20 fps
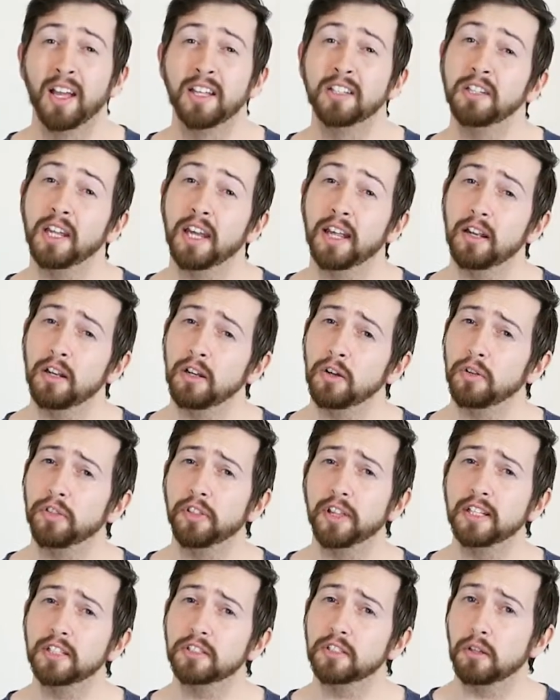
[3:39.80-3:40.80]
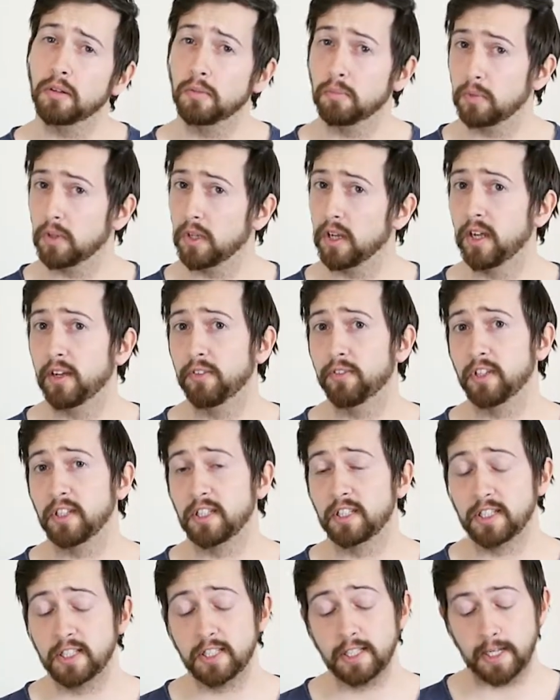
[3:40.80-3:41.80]
So yeah, little things I'm going to have to
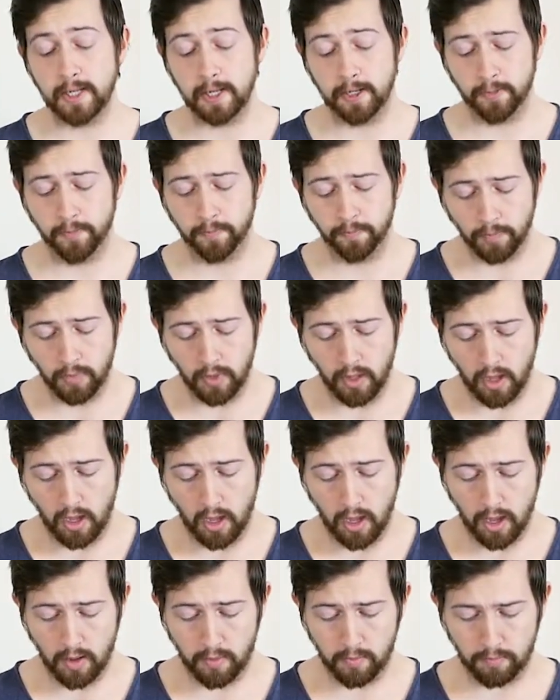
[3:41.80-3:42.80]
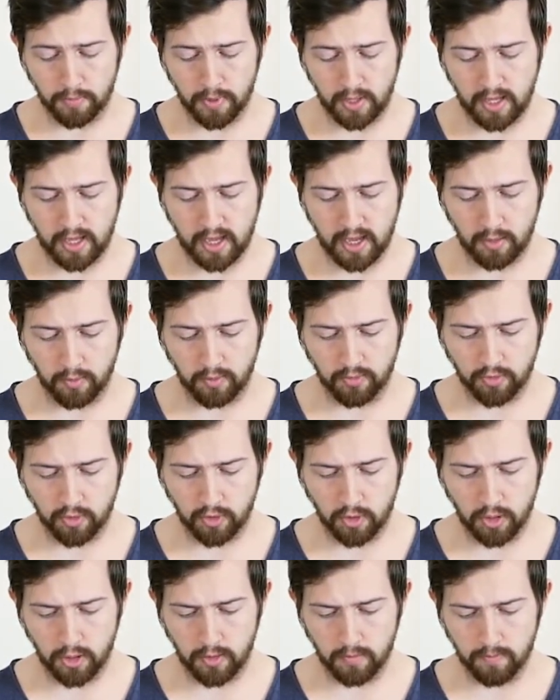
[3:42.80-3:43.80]
consider. But yeah, we've
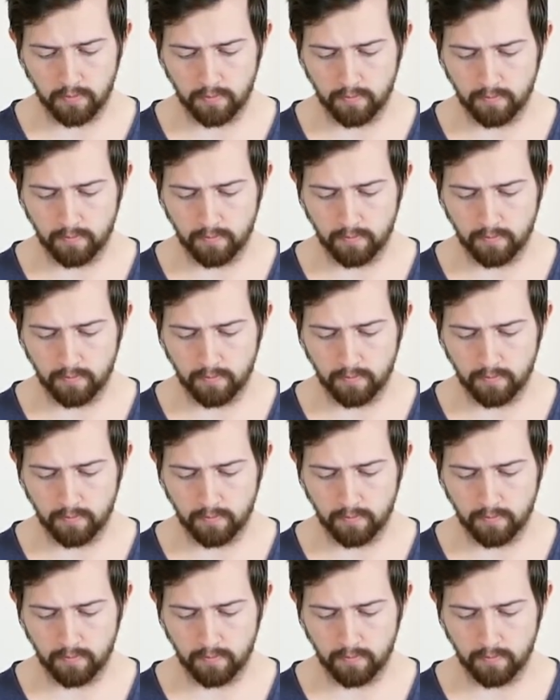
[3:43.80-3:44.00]
got